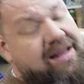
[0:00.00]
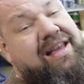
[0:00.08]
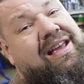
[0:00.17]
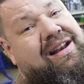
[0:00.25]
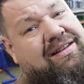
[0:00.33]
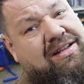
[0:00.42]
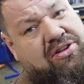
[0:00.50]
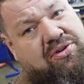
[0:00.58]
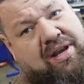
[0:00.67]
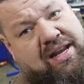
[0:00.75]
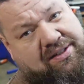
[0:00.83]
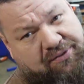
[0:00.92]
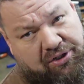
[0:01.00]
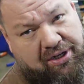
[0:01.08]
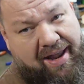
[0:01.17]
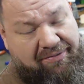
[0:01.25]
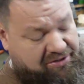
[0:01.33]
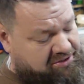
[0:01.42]
It'll tell you guys if you're going
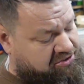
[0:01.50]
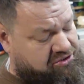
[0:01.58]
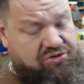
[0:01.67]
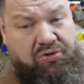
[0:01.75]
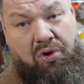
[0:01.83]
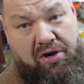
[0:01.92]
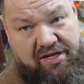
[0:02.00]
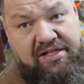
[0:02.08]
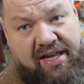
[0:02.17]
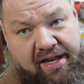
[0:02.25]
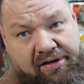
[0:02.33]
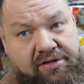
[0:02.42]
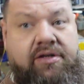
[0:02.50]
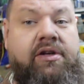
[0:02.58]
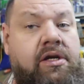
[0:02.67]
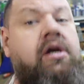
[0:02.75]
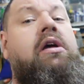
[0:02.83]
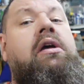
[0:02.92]
to have to destroy these headers
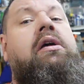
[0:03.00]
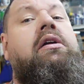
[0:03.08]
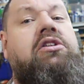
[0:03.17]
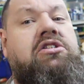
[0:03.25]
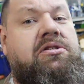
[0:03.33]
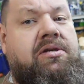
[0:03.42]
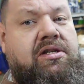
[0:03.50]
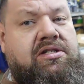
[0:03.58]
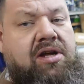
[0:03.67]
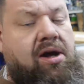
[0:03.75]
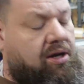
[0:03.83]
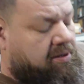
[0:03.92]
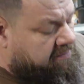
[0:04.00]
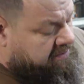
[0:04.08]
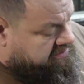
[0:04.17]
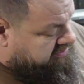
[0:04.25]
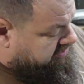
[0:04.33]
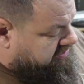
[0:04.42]
just to install them.
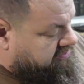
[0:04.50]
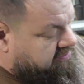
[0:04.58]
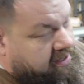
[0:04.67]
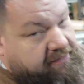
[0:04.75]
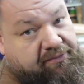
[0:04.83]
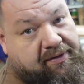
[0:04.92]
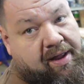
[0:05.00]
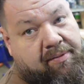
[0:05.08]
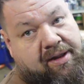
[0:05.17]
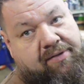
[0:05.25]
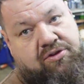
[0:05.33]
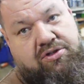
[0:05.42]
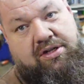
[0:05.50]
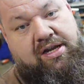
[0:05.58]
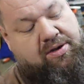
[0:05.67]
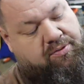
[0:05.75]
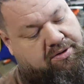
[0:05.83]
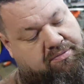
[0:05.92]
You know, how many of you
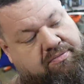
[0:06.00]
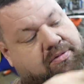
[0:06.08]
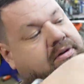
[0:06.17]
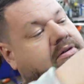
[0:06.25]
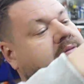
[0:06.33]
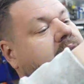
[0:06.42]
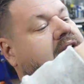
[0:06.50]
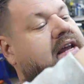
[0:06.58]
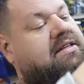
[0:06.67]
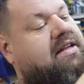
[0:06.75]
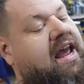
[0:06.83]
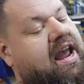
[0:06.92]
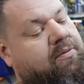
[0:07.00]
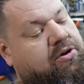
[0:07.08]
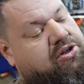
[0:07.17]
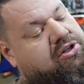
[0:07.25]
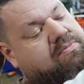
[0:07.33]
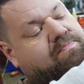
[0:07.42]
seen where somebody takes a hammer
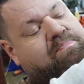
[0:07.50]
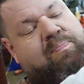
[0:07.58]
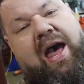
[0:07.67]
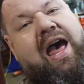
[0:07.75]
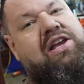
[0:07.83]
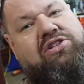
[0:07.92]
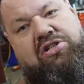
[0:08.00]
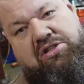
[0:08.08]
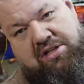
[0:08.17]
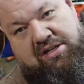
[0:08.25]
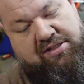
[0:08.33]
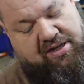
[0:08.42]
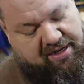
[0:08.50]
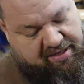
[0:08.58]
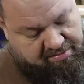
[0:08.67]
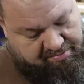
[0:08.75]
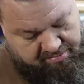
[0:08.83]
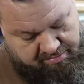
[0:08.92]
and just bashes this
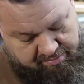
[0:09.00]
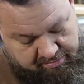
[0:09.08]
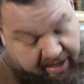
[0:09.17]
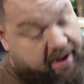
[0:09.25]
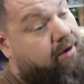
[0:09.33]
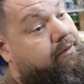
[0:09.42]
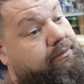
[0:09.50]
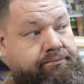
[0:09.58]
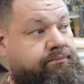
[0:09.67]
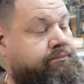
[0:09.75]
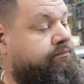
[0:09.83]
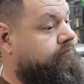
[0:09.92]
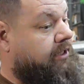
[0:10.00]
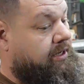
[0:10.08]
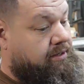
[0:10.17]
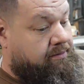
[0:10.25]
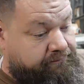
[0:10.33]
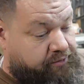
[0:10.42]
in? Now,
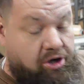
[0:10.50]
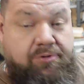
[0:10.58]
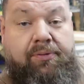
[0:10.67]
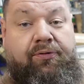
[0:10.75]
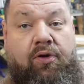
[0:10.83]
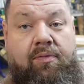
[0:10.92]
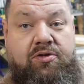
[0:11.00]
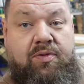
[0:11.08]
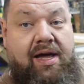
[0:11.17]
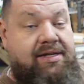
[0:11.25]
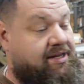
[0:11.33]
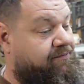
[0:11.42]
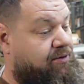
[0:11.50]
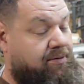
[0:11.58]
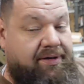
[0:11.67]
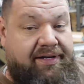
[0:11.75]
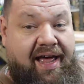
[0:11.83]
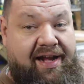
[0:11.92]
as far as performance-wise, they put them
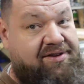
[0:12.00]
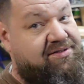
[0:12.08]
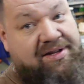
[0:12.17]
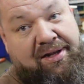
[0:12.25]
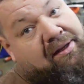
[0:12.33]
on dynos,